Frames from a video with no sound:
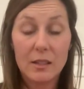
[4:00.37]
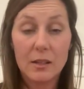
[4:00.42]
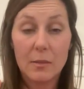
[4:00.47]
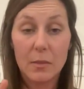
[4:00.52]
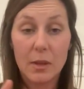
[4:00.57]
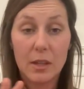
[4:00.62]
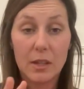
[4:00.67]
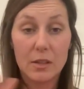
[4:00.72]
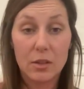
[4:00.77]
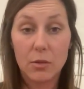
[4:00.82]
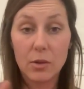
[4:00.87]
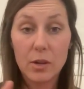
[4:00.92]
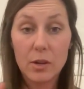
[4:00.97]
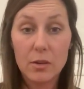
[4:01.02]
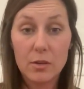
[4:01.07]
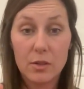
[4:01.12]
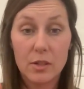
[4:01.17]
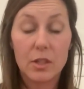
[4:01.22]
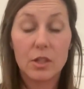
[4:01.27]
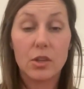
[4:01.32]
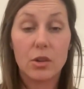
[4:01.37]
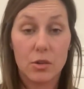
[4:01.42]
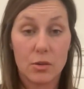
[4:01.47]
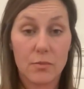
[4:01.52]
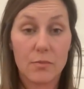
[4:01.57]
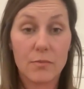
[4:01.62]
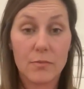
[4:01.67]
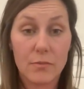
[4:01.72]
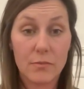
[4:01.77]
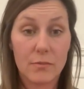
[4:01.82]
some of these critters in
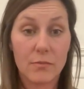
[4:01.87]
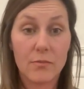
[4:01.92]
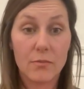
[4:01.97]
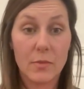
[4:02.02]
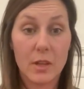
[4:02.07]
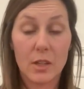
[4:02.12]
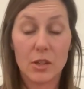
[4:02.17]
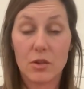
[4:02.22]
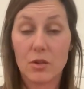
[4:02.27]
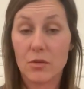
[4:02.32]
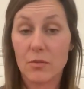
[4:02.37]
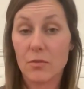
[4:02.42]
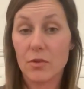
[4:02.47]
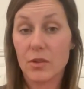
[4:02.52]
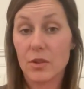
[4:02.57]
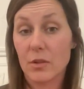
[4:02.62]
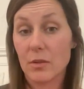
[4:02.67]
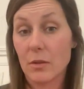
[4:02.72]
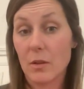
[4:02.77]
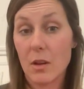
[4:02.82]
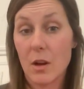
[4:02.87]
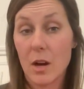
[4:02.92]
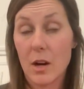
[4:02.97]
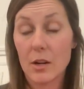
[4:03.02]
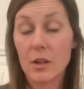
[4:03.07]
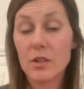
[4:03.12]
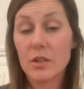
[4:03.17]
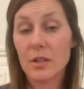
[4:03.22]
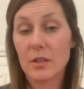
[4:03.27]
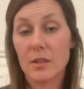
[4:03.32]
your
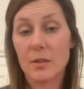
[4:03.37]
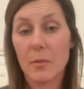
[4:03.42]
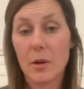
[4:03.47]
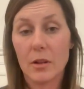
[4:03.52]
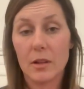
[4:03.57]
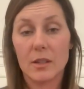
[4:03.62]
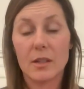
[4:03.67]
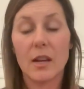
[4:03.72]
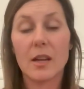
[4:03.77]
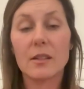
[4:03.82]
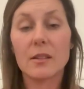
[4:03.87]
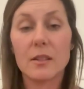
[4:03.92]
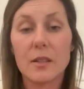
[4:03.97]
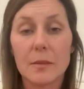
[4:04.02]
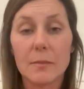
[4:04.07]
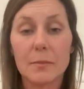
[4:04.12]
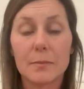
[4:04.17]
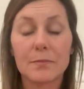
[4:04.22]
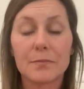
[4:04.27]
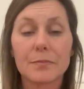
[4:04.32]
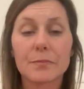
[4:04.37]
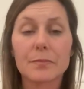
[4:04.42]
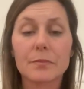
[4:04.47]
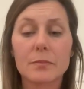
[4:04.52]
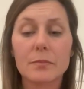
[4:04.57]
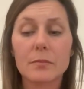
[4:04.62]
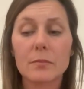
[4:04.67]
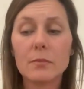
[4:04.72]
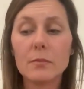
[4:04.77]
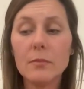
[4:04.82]
large and small intestine.
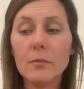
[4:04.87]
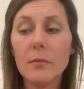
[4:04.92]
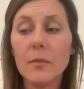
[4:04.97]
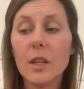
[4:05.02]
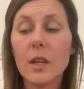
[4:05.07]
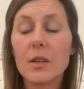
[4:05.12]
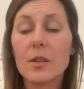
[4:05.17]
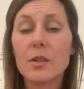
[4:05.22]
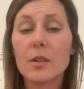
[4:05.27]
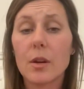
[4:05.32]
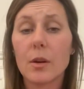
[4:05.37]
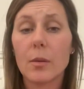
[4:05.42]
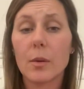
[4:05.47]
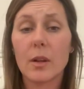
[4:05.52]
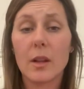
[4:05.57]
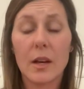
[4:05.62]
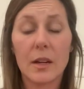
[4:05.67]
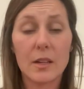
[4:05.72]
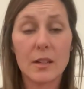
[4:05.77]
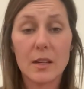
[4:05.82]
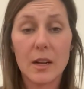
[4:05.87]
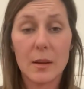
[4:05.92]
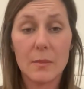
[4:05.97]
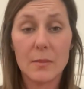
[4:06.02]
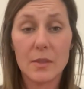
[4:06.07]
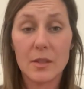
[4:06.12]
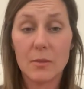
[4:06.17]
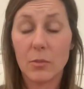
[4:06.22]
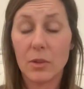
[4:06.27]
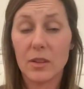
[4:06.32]
So a lot of
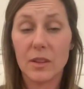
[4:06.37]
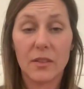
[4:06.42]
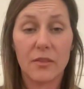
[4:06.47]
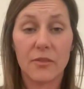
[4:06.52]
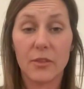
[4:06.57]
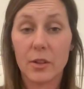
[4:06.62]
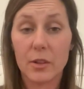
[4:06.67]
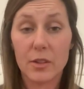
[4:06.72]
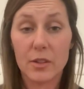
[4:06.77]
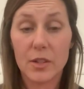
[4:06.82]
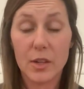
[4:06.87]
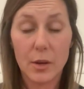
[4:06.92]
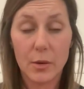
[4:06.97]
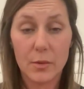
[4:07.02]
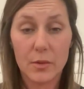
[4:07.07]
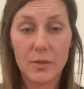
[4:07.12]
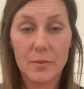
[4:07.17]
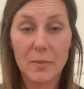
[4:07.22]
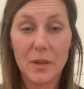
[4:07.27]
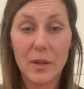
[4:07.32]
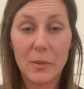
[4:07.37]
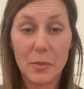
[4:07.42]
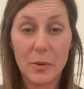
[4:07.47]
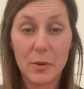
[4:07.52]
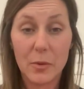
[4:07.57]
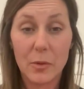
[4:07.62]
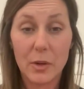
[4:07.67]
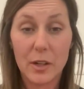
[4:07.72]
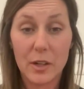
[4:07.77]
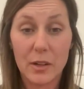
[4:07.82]
times with the first dose,
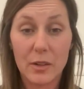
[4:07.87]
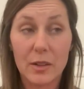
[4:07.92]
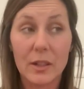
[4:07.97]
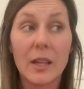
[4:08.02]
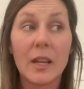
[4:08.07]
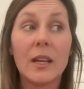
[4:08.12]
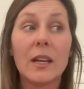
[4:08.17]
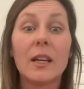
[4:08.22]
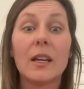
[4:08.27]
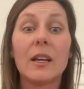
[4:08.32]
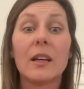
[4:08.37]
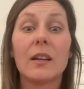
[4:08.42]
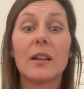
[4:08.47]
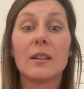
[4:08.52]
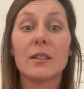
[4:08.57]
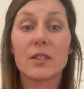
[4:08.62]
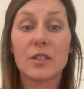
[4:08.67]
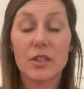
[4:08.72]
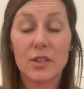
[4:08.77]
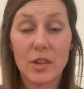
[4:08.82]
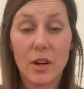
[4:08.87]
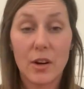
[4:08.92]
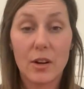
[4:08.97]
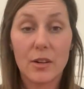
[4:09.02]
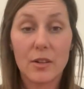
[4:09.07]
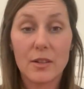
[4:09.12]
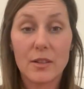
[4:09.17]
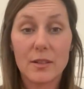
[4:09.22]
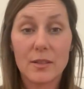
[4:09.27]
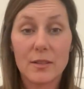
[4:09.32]
people will
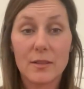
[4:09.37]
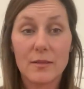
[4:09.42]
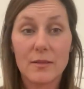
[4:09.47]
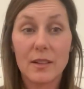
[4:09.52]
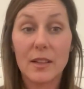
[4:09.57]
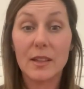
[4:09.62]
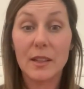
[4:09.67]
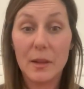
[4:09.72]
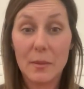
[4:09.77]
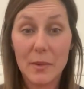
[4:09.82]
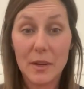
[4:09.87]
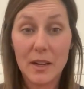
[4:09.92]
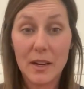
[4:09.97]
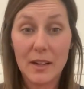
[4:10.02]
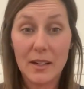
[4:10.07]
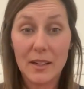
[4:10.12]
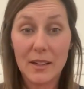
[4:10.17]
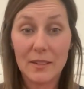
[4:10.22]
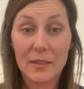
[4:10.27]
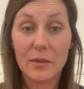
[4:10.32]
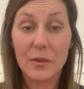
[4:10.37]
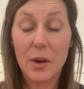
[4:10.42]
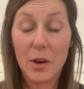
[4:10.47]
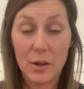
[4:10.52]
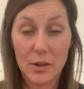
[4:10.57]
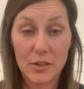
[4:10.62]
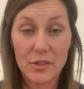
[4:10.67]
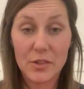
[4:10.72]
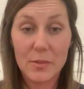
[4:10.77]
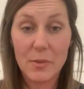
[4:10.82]
start eliminating
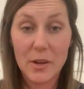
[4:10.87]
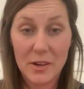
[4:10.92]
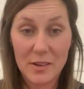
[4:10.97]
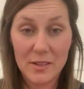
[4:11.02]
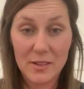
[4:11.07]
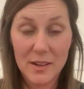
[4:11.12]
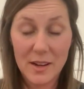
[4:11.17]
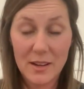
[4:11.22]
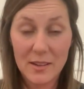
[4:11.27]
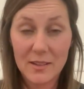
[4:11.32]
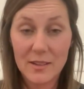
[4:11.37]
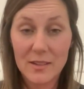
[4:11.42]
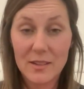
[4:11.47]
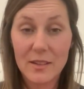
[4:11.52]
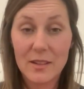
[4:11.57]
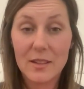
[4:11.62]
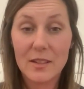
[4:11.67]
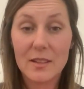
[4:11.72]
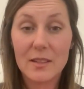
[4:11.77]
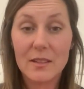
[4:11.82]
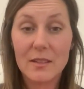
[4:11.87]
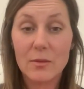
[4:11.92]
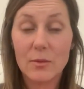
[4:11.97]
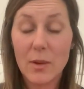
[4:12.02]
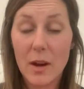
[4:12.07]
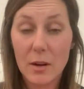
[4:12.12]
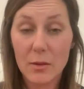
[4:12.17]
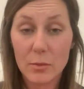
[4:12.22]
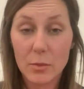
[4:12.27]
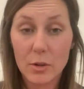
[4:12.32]
large parasites,
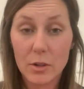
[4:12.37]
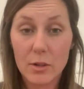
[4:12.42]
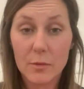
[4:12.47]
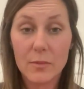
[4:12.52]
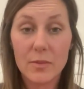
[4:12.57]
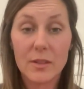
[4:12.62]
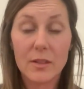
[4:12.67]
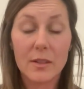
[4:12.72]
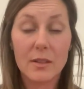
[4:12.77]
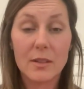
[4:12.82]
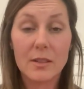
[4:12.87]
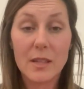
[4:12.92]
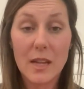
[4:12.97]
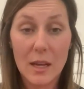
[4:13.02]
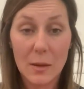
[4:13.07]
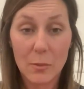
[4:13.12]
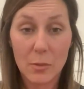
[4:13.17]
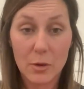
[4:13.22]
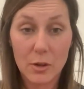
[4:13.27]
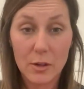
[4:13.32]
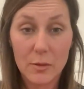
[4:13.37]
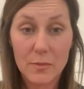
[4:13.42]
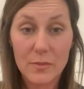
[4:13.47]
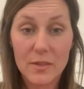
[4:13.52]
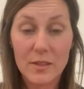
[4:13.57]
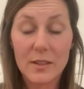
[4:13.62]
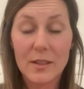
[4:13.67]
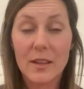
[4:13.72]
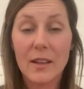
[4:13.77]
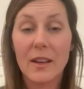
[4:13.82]
roundworms,
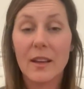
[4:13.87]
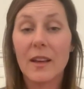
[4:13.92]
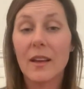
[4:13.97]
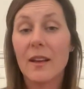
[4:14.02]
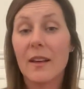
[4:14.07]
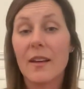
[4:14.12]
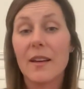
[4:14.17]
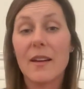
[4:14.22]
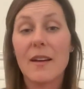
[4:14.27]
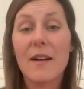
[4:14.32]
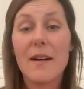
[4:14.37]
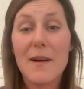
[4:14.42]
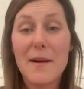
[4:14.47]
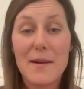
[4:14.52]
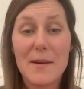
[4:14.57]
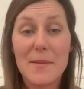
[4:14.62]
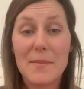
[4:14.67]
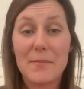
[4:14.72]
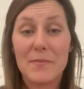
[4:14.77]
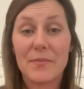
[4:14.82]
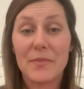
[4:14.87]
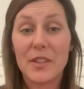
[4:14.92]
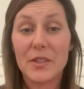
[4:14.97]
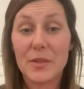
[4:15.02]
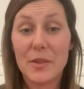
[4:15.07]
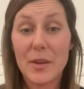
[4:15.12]
tapeworms, and